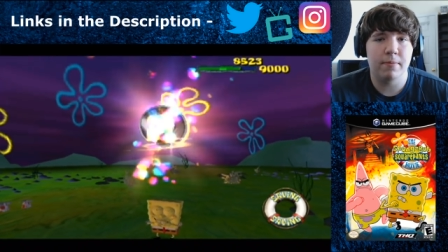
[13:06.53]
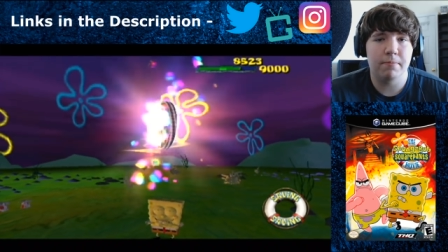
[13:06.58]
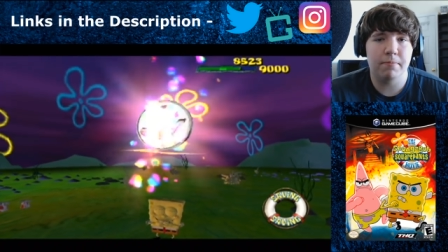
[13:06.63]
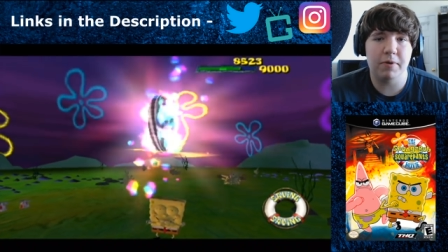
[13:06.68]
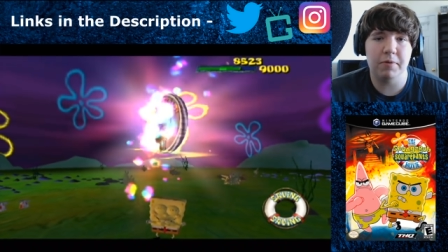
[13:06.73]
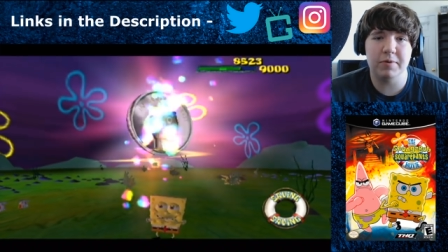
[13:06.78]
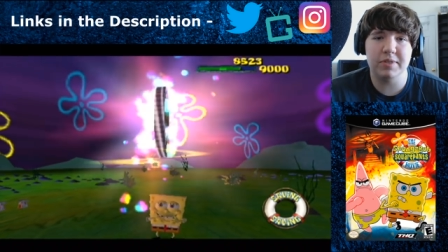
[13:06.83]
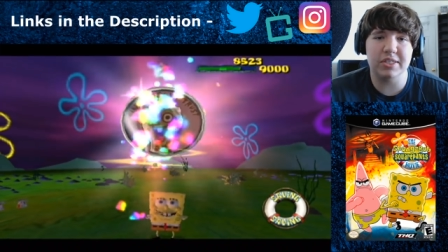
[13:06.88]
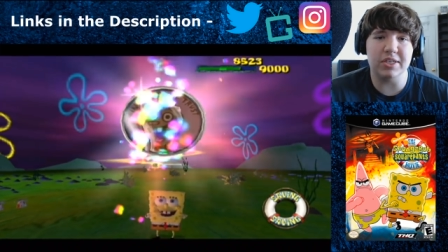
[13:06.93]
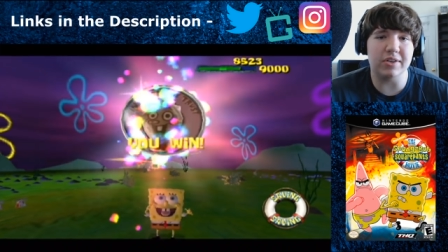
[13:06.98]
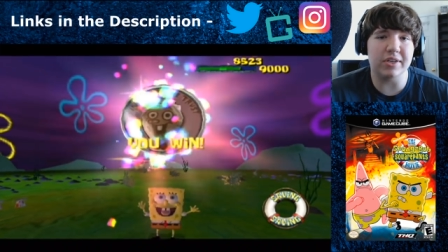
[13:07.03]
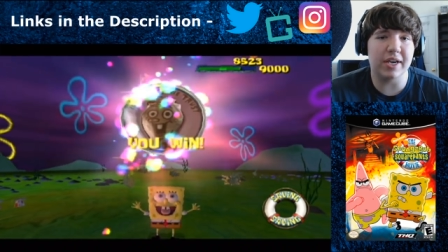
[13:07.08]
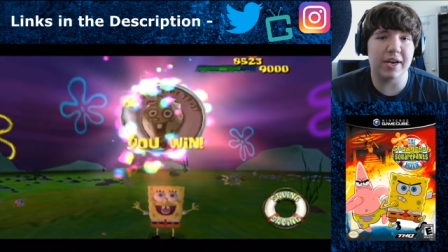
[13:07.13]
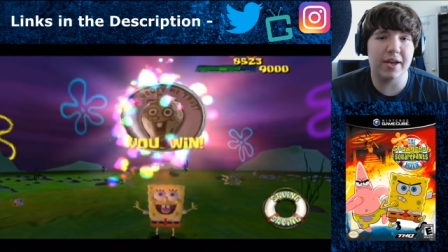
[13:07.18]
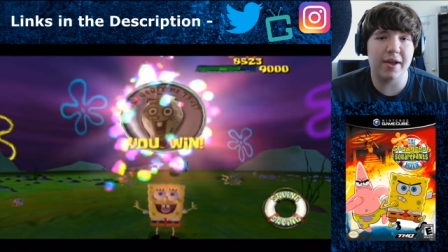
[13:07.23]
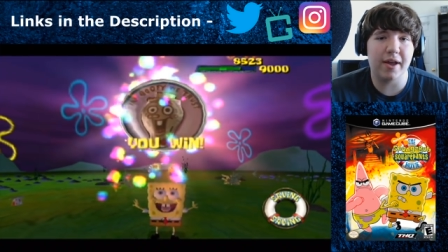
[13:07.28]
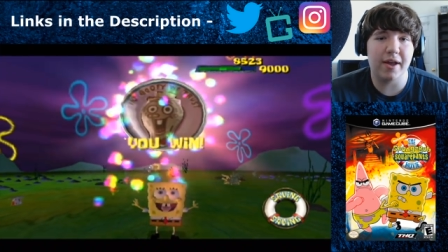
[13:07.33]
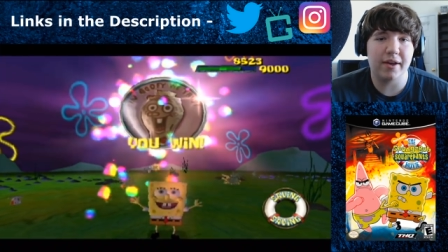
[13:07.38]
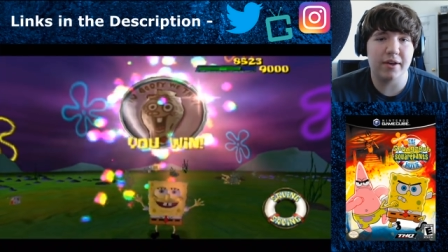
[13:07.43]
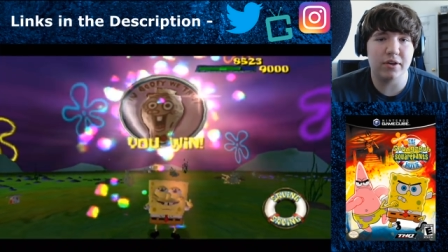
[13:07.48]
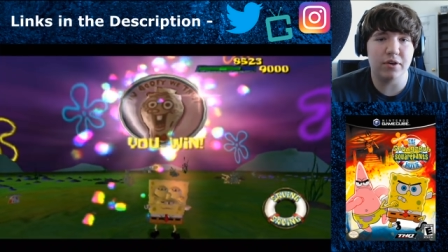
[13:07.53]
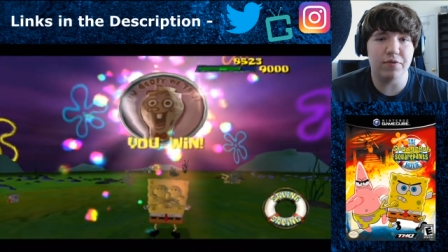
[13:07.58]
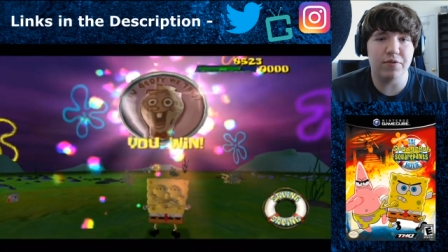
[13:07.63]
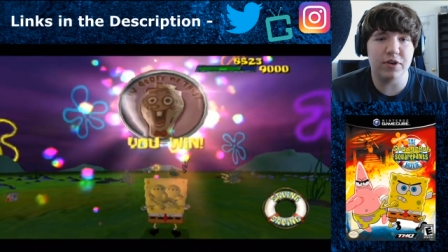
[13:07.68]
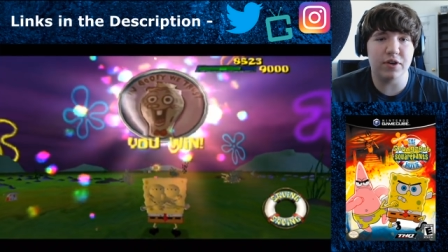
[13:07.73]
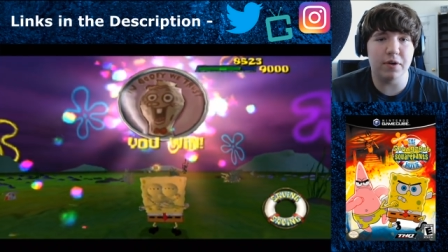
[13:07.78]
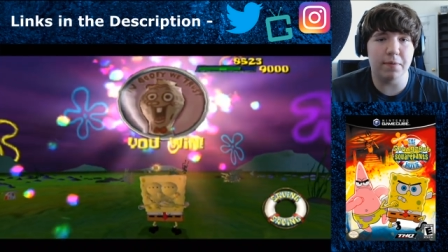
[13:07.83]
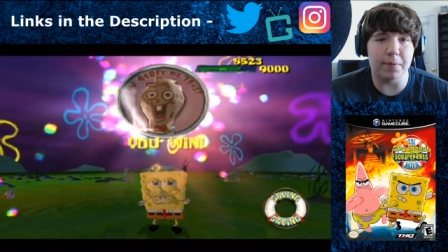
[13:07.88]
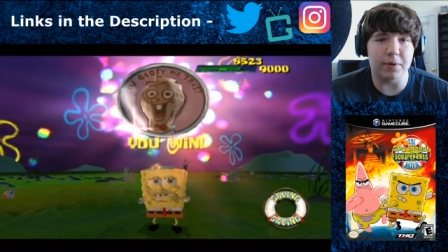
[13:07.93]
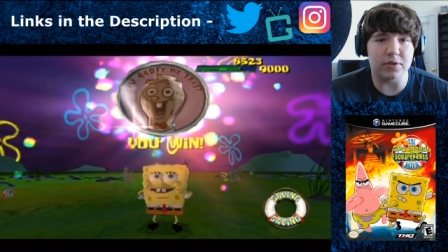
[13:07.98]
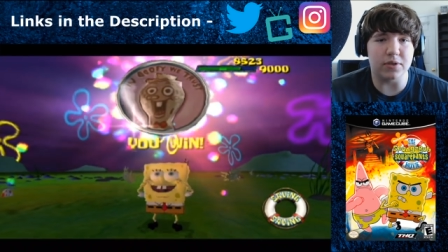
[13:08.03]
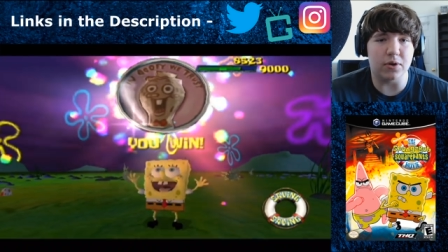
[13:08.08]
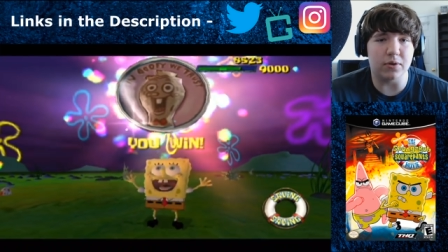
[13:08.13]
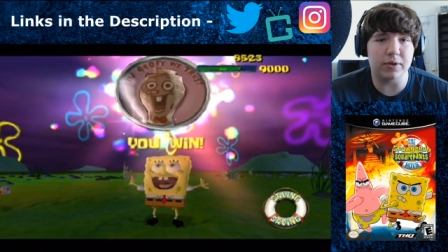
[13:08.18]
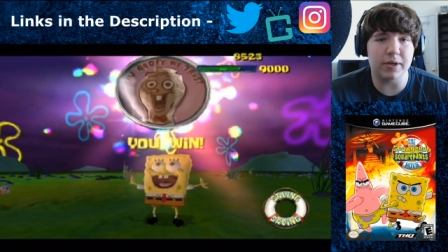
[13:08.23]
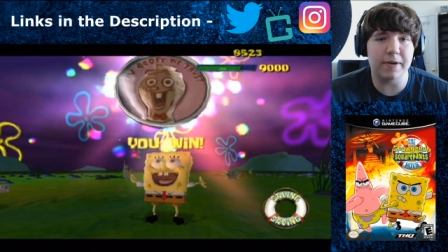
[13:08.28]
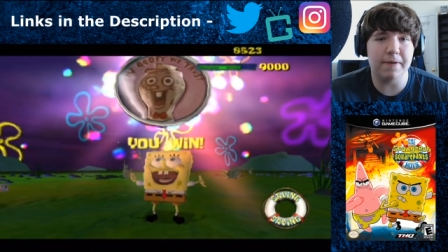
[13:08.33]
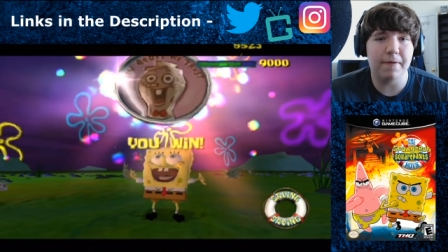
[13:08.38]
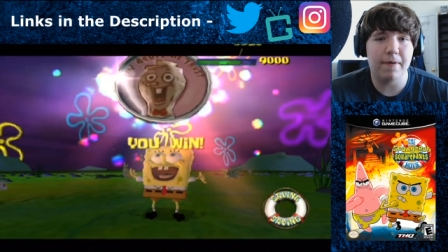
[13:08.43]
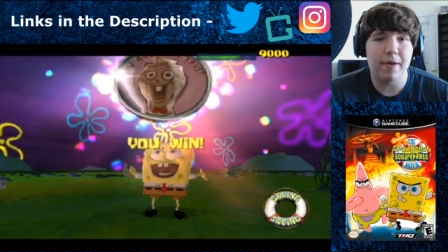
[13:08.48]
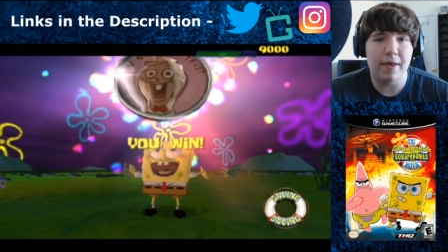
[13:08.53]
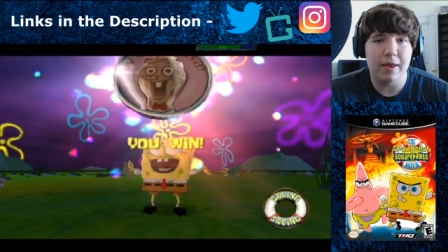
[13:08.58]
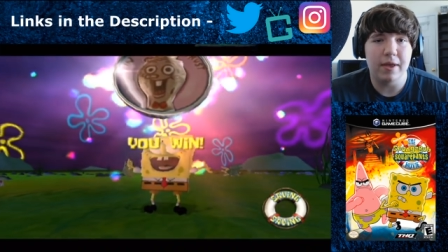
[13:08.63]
But we still get a Goofy Goober token.